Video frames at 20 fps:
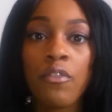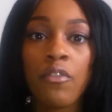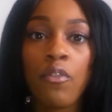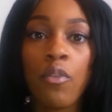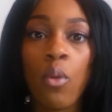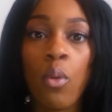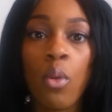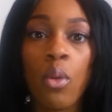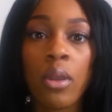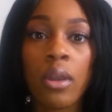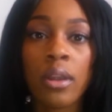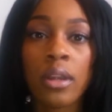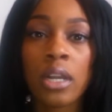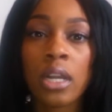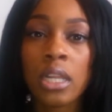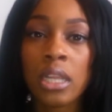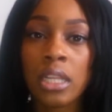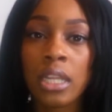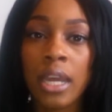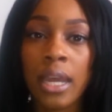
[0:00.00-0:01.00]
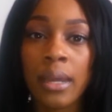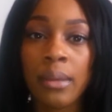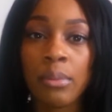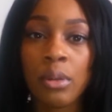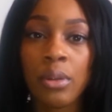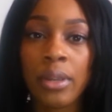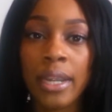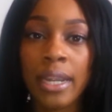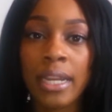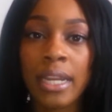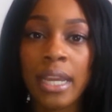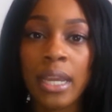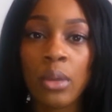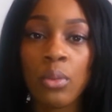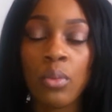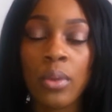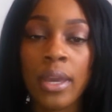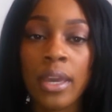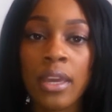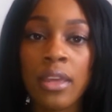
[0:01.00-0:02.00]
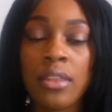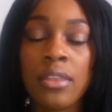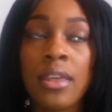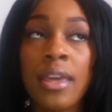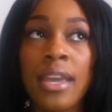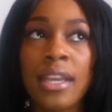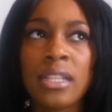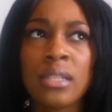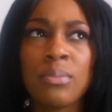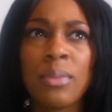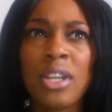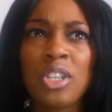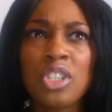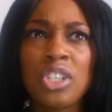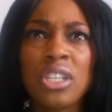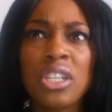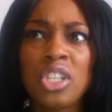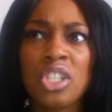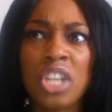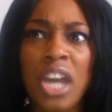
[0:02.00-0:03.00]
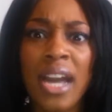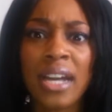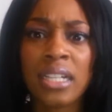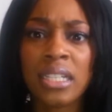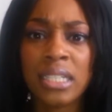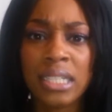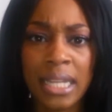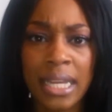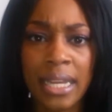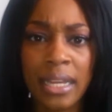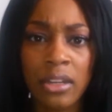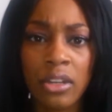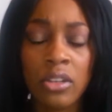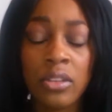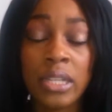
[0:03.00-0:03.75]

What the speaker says: for collaborating with especially Jaclyn Hill.